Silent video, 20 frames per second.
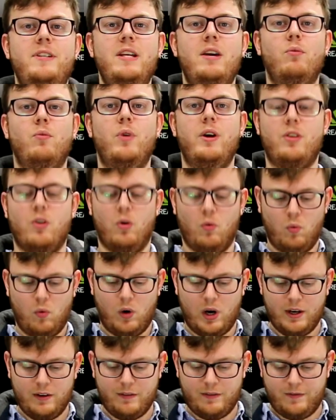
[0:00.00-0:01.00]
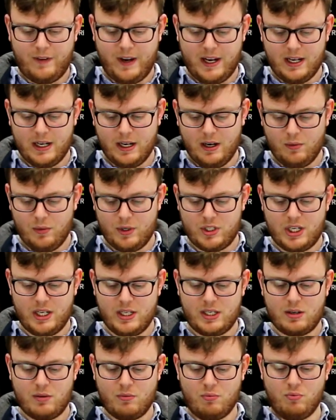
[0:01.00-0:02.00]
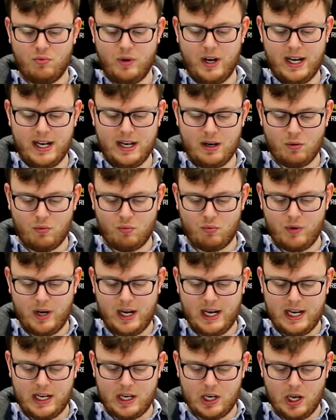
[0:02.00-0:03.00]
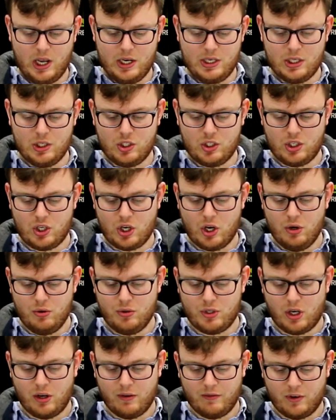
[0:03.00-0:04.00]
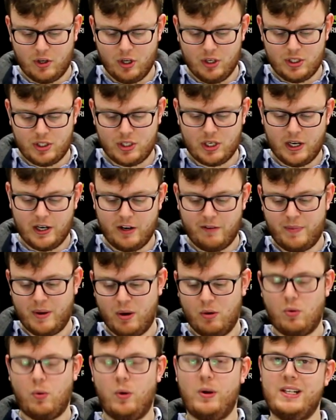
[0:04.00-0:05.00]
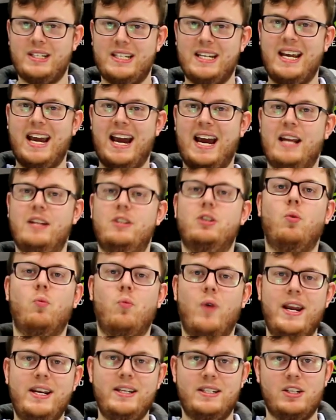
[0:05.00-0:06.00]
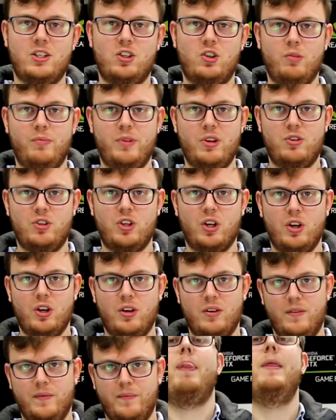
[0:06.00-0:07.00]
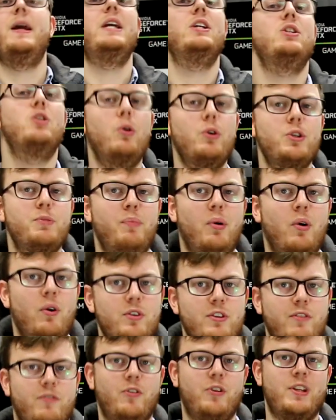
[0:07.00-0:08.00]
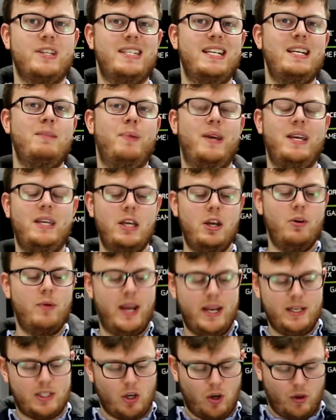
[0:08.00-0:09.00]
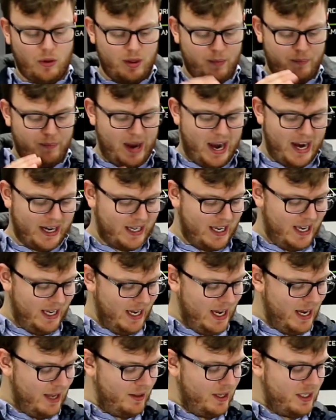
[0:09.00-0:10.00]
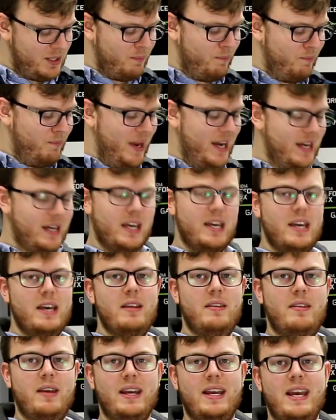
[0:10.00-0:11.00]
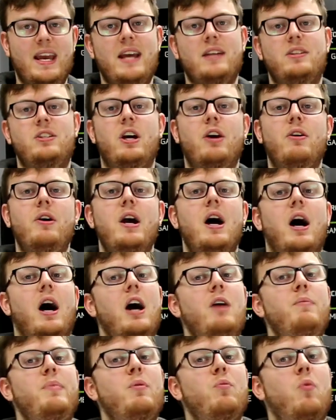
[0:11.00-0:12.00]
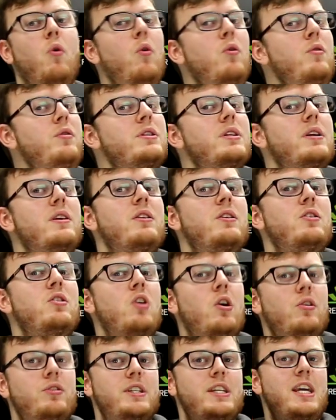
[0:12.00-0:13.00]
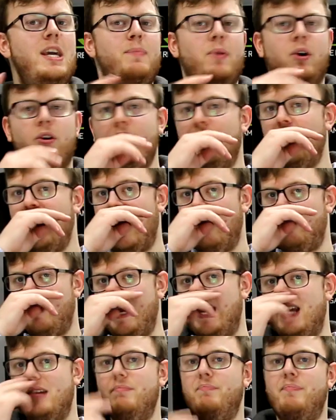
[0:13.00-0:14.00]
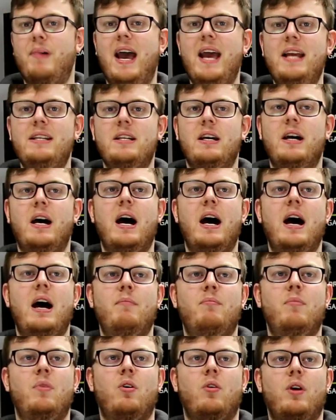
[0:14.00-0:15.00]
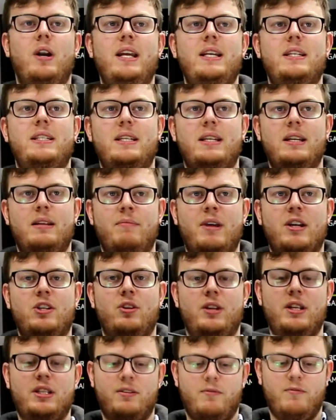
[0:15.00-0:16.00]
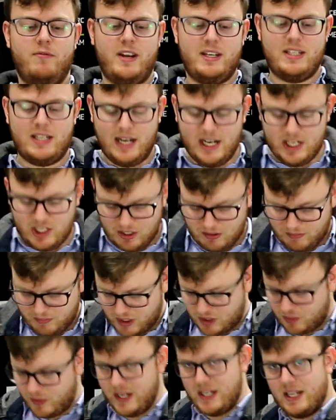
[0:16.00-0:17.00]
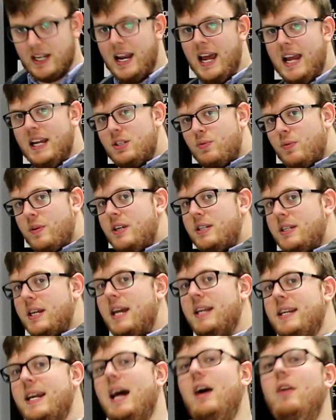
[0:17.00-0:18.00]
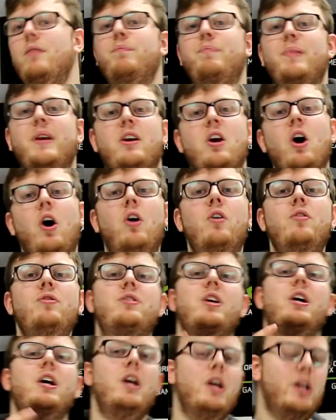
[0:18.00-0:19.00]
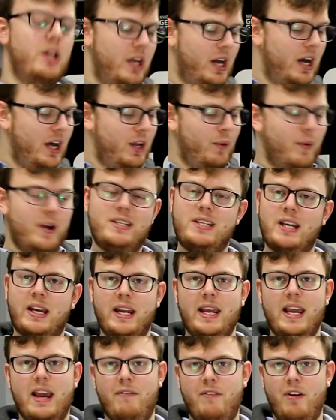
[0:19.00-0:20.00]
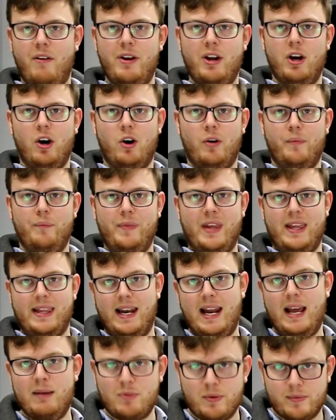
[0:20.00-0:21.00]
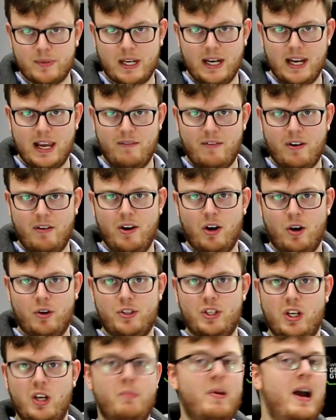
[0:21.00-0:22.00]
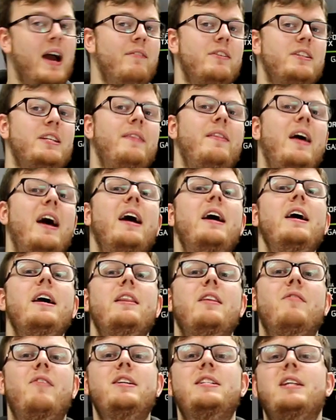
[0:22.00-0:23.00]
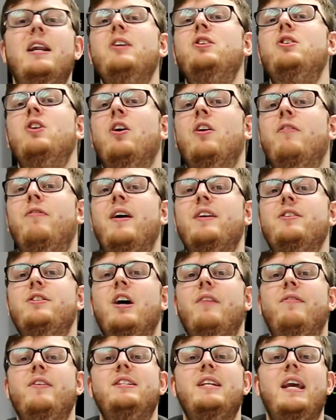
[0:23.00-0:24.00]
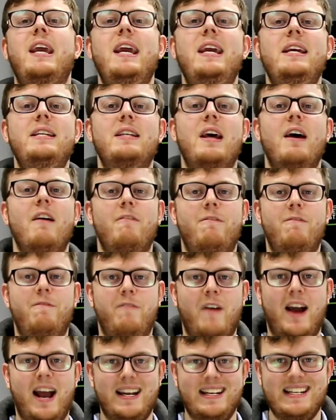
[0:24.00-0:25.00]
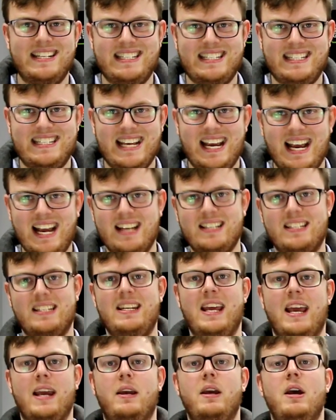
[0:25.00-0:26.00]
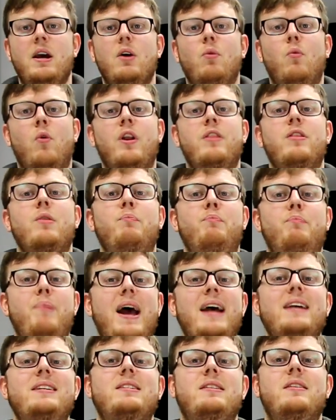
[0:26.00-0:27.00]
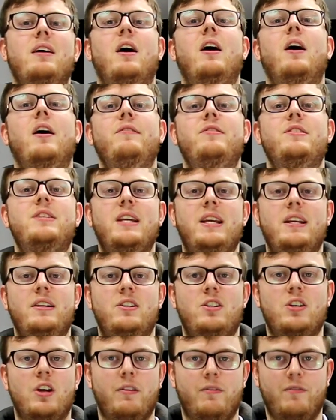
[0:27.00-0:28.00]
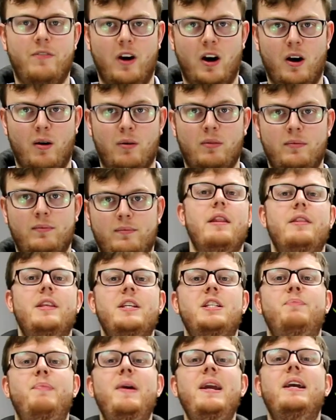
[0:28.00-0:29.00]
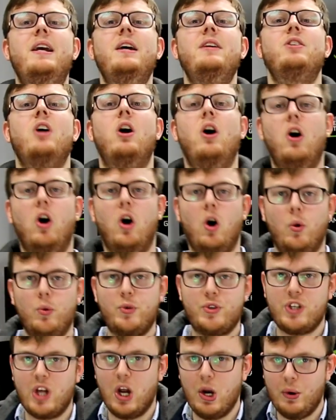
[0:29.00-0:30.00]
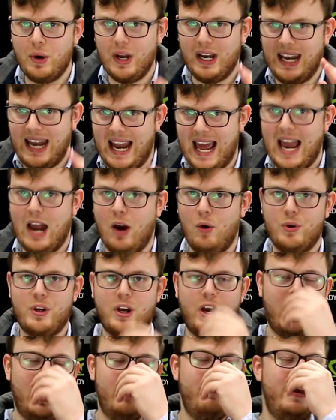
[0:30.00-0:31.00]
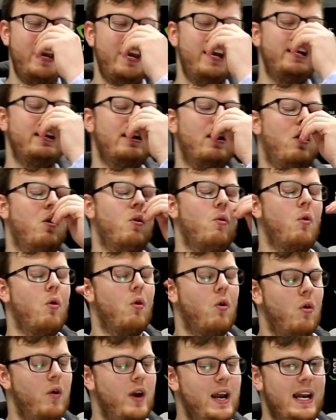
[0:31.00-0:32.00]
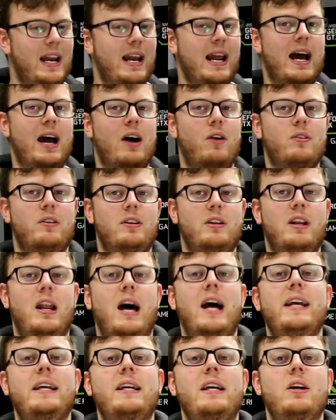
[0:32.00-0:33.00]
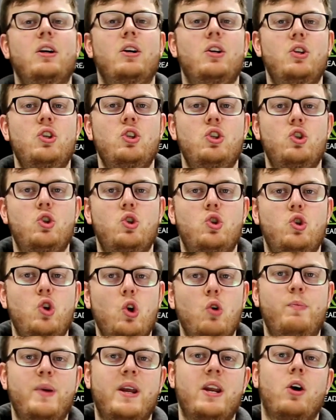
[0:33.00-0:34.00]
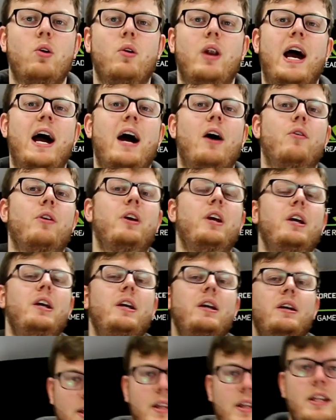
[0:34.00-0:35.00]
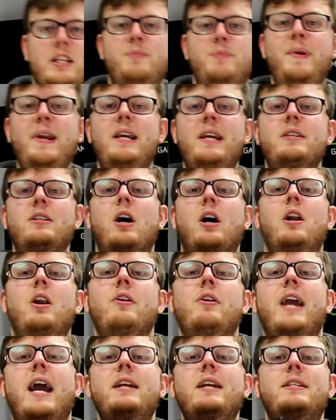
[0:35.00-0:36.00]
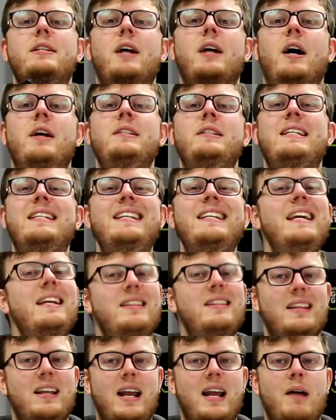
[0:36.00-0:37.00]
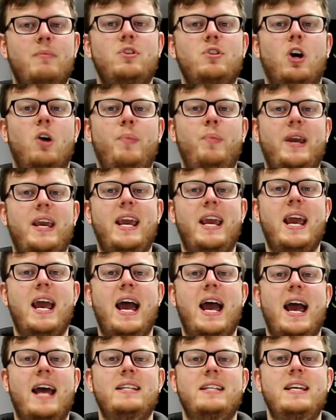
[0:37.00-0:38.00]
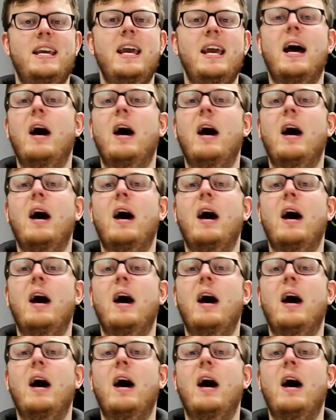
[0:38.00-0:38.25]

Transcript: it with one finger, which is really, really good. Shows of good sign of build quality and weight distribution. The exhaust port for the CPU is on the back here, this big thing here. So I'd be warned not to keep it on your lap in bed, or at least make sure there's some ventilation between your legs when you're sitting down, because otherwise you're going to get very hot, and the laptop's going to get very hot too. But having said that, the ventilation on a flat surface is fantastic. One of the best that I've seen so far. The speakers are also loud. I mean, really loud, like stupido loud. The speakers are located underneath the laptop here and here,